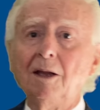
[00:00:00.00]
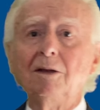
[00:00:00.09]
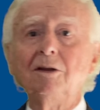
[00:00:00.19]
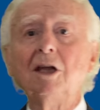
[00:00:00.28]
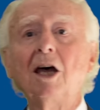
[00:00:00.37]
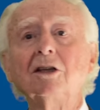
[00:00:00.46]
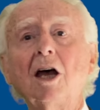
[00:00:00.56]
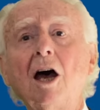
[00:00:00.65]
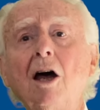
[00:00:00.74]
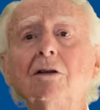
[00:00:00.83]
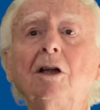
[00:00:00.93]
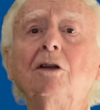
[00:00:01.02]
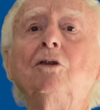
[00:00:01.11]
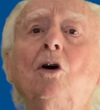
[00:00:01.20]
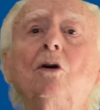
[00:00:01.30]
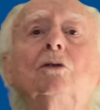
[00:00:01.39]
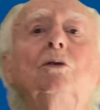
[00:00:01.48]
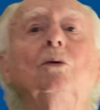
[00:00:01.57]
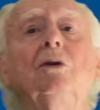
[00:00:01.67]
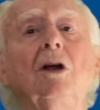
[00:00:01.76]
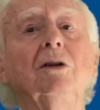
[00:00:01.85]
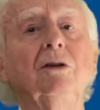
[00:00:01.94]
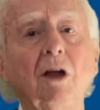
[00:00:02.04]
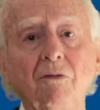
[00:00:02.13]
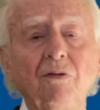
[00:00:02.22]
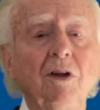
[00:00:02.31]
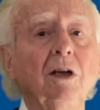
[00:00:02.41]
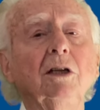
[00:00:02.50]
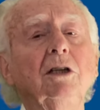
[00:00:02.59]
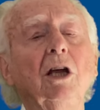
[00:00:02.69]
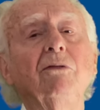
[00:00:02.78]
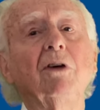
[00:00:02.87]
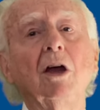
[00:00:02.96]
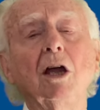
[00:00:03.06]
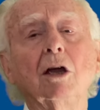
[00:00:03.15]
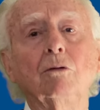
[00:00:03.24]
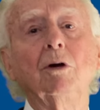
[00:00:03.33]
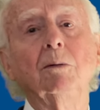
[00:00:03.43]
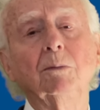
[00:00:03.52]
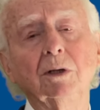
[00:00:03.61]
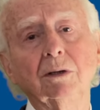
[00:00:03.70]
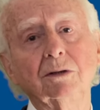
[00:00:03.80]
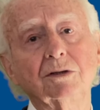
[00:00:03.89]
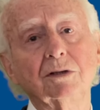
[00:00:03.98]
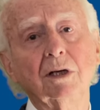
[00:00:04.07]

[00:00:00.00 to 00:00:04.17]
that are the door to the definitive agreements.